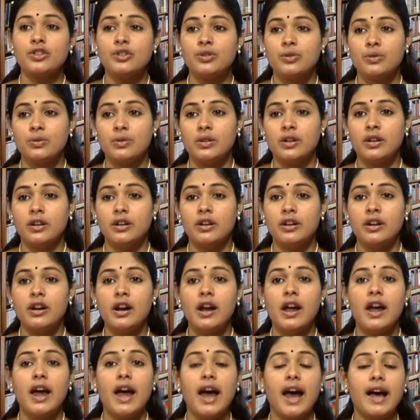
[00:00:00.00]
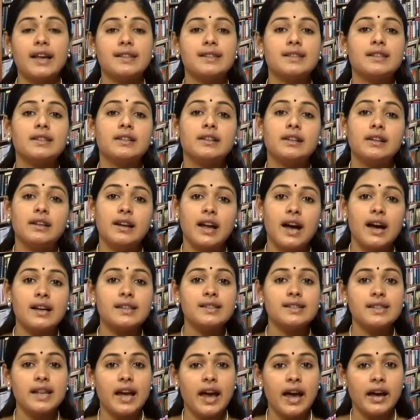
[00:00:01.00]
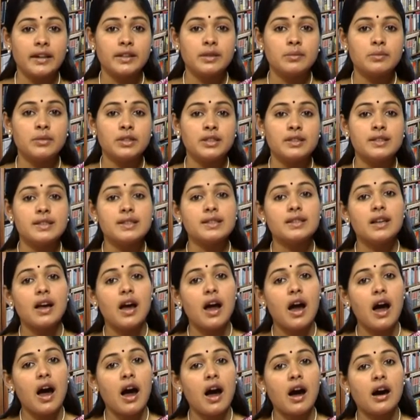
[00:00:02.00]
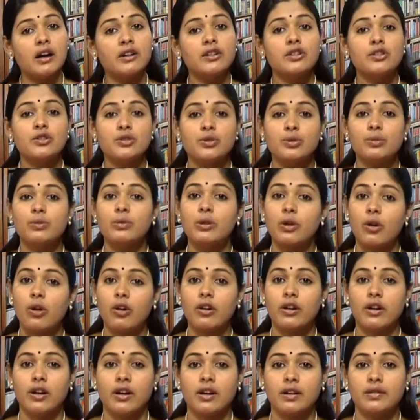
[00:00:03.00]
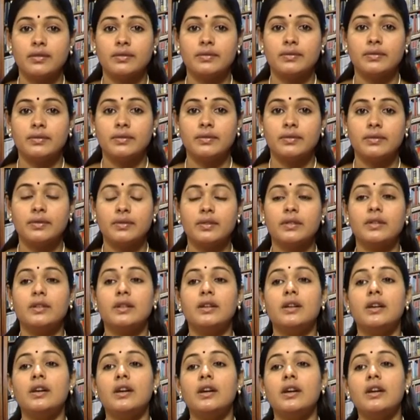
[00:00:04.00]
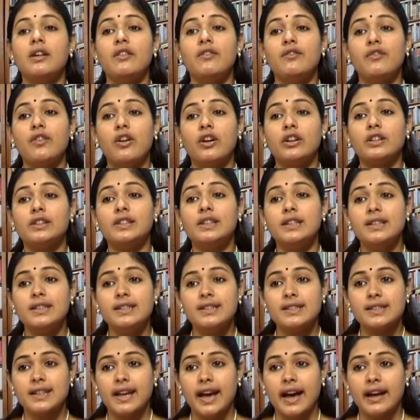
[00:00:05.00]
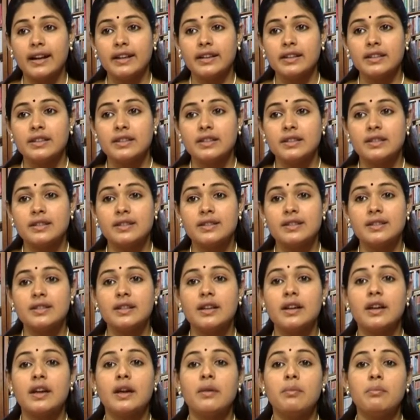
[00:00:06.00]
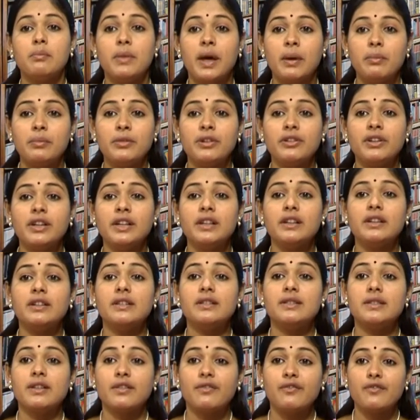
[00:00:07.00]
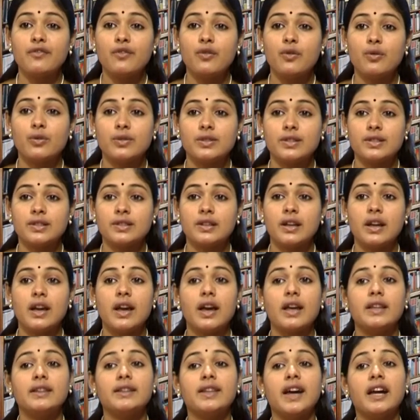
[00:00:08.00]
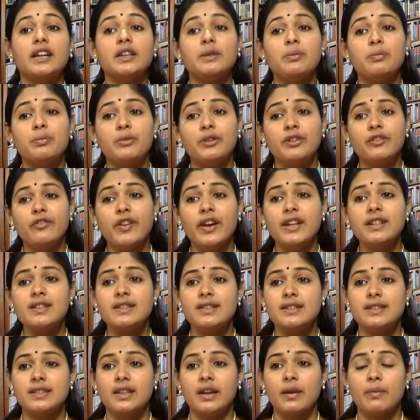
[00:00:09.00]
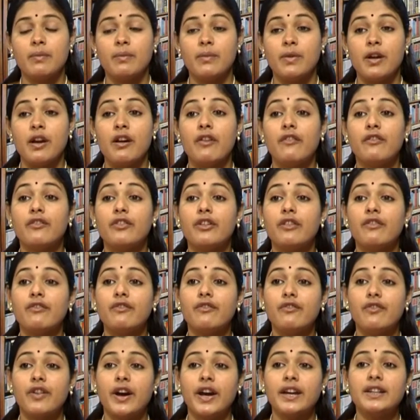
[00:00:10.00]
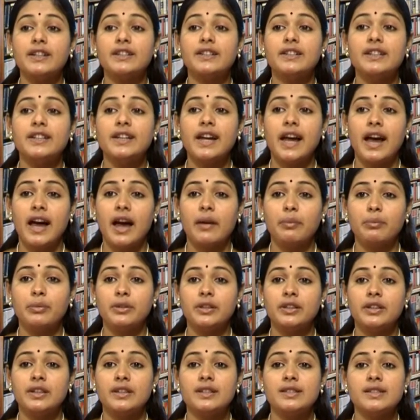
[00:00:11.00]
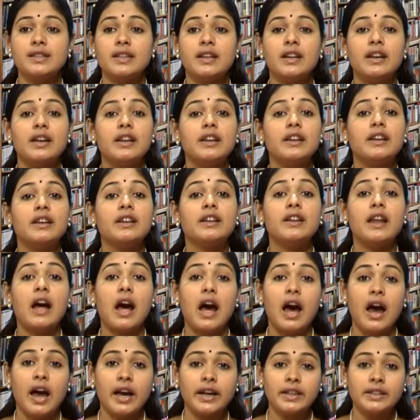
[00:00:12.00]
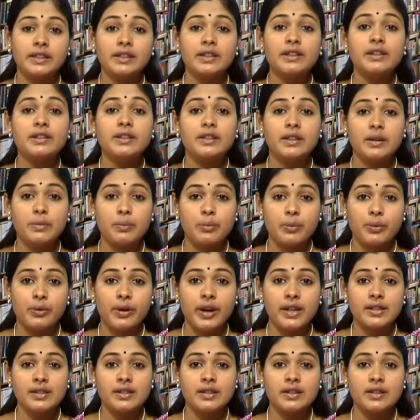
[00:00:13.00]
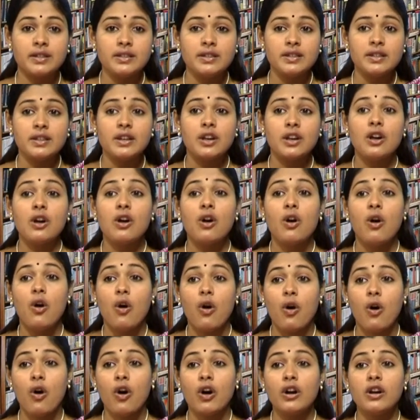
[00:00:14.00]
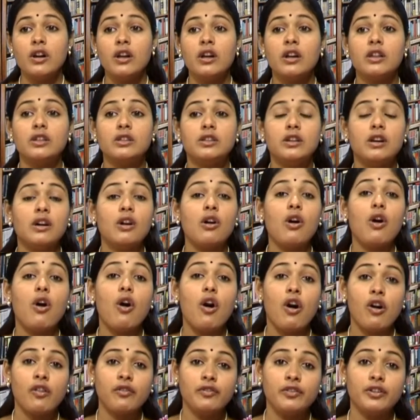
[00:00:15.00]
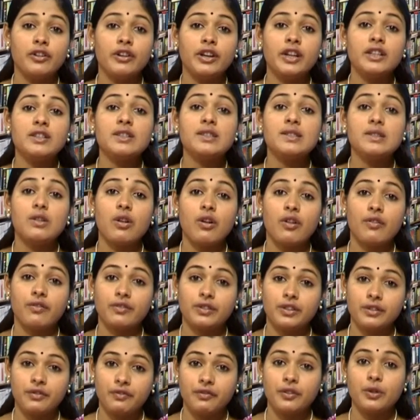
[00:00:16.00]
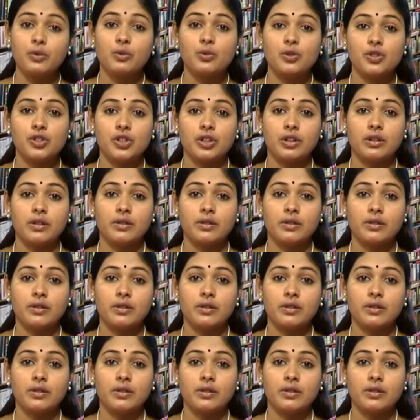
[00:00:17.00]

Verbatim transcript: to her as the glass animals are to Laura. For these characters, memory is a force that prevents them from finding happiness in either the present or the offerings of the future.